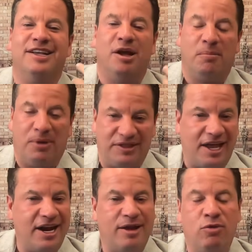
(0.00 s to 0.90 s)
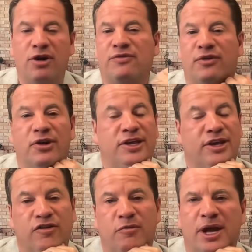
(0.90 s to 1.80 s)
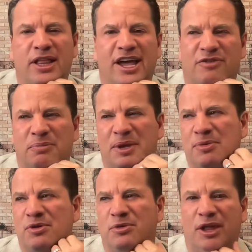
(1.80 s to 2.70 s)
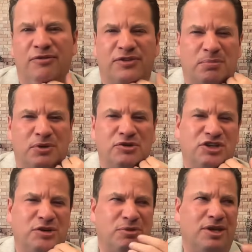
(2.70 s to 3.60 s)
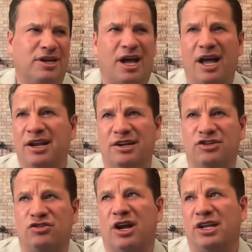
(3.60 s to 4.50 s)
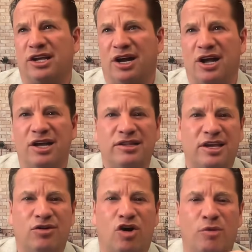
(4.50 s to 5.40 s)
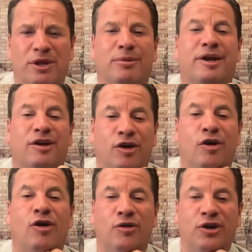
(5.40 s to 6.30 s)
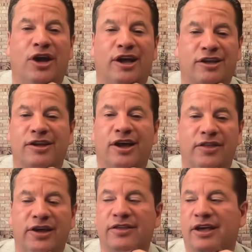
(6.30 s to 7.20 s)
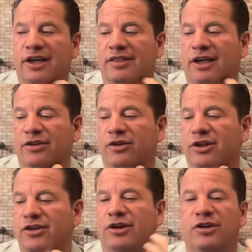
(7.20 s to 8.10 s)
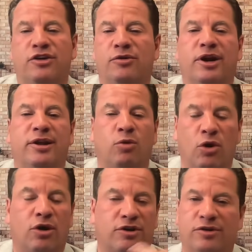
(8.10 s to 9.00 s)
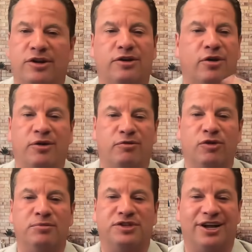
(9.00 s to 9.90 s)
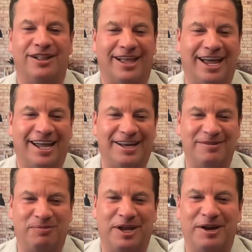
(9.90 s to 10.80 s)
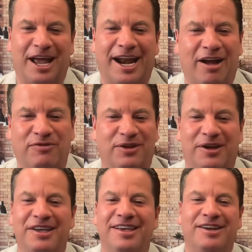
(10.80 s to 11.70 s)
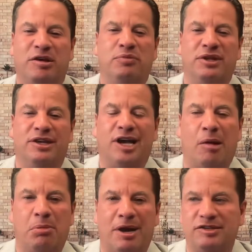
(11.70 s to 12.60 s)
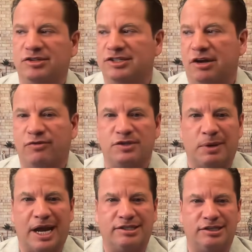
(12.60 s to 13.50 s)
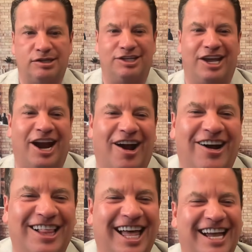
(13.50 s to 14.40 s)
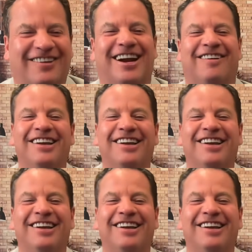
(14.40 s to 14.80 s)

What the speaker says: But then I worked for a year of my life, and people who love to bullshit be like, I didn't try to get on. They called me. I'm like, oh, okay. Yeah, you didn't do any work. You didn't go to rooms in LA and have to completely compromise your self-respect to, like whatever.